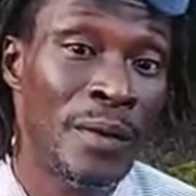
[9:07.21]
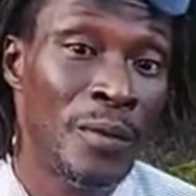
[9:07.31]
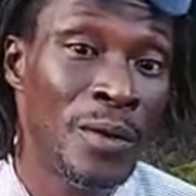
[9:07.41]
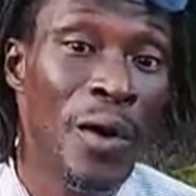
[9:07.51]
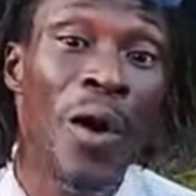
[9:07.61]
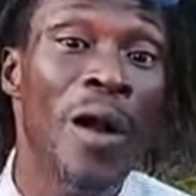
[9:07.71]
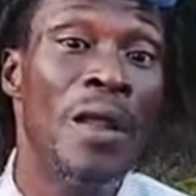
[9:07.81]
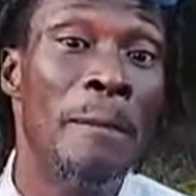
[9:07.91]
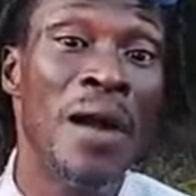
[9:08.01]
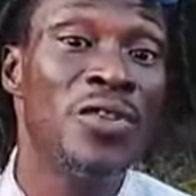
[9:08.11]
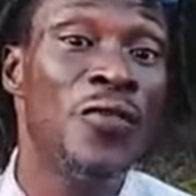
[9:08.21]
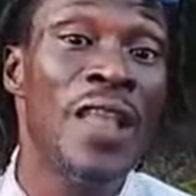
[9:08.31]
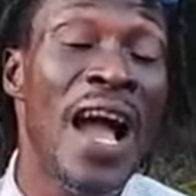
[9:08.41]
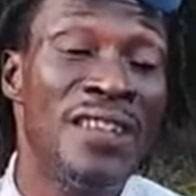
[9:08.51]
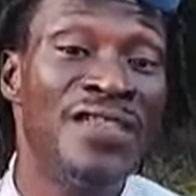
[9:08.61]
With all the bunch of
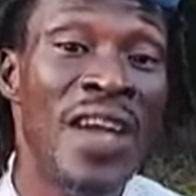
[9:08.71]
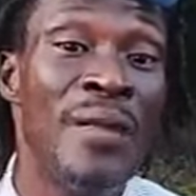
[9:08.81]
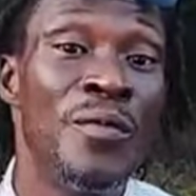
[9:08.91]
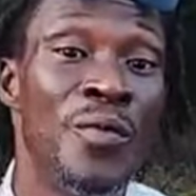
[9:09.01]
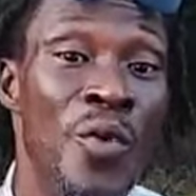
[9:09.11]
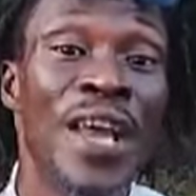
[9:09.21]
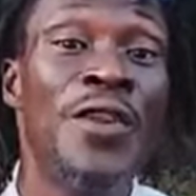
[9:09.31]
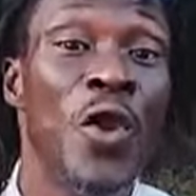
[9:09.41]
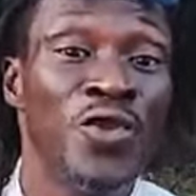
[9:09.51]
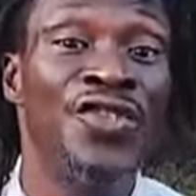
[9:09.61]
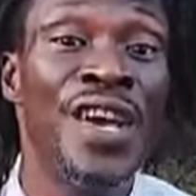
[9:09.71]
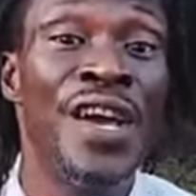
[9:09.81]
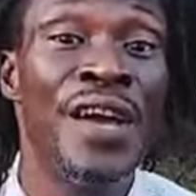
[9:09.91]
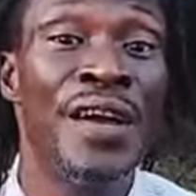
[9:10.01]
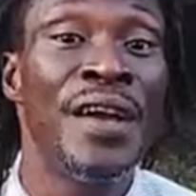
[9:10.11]
lies them, what they no
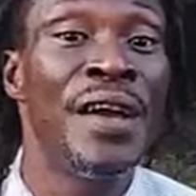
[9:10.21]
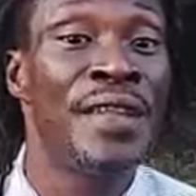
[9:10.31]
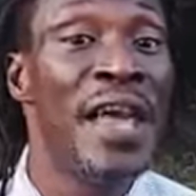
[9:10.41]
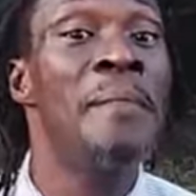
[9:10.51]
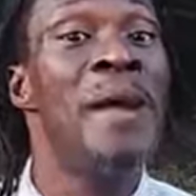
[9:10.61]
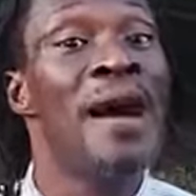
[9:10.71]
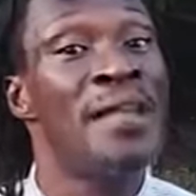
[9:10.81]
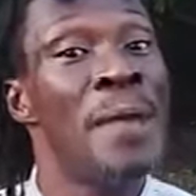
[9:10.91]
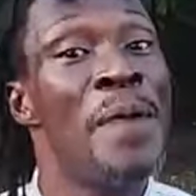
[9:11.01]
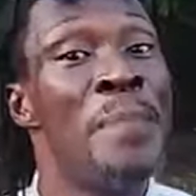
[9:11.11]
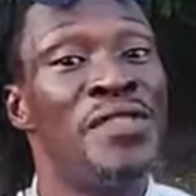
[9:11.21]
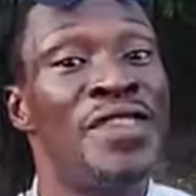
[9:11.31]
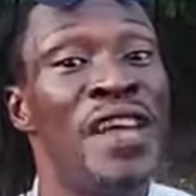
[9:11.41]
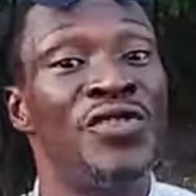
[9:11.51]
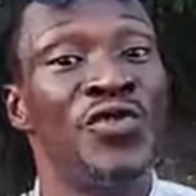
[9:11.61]
say, them back they
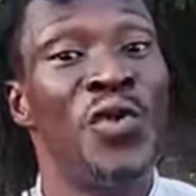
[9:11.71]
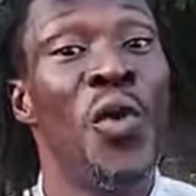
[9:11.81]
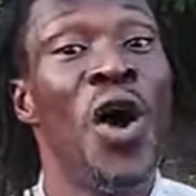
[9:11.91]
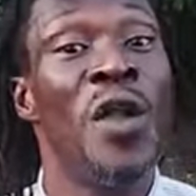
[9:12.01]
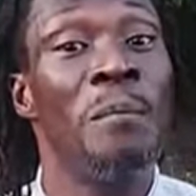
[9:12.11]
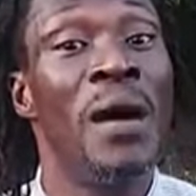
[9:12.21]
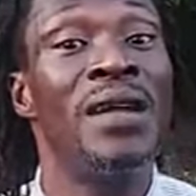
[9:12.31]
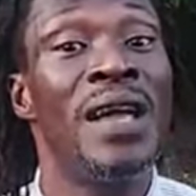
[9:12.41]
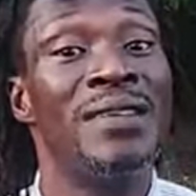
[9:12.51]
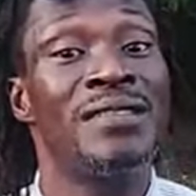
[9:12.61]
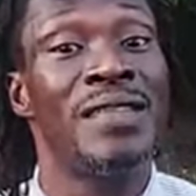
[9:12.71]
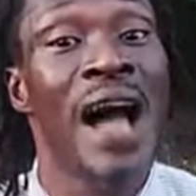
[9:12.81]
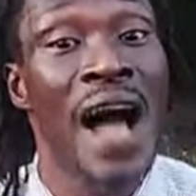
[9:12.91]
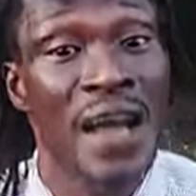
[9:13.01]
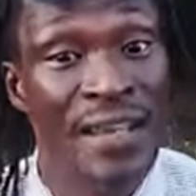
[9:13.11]
presents to the world, but it's
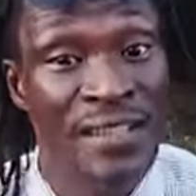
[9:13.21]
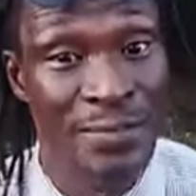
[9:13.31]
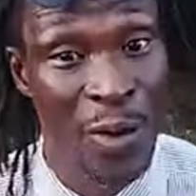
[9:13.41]
lies.